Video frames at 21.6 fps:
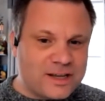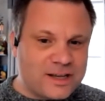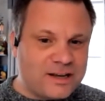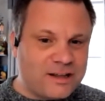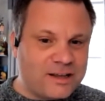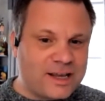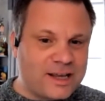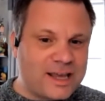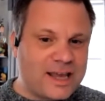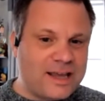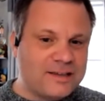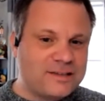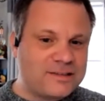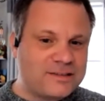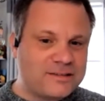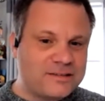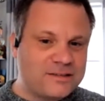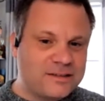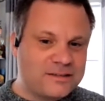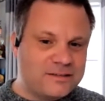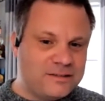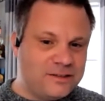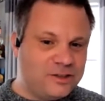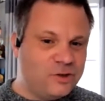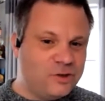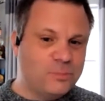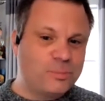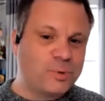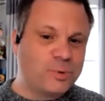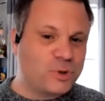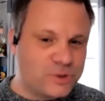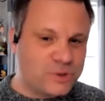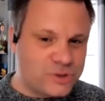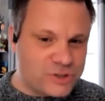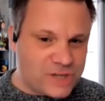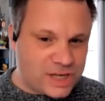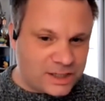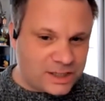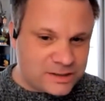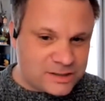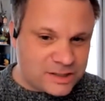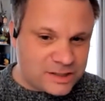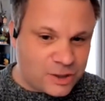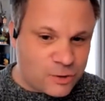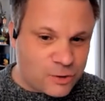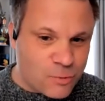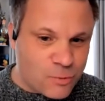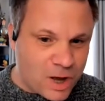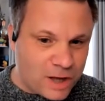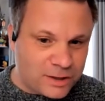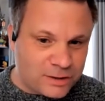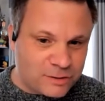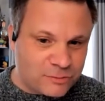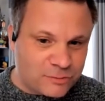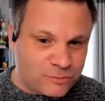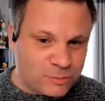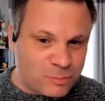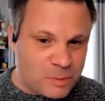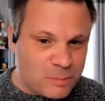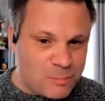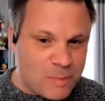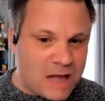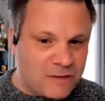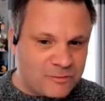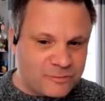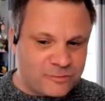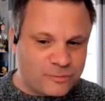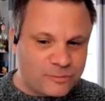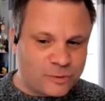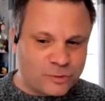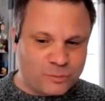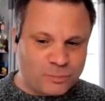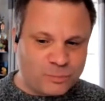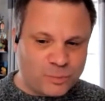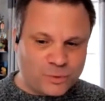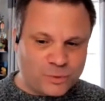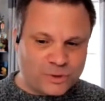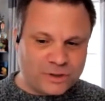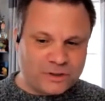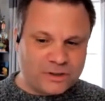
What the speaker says: And I guess your project Iguanas from Above was born.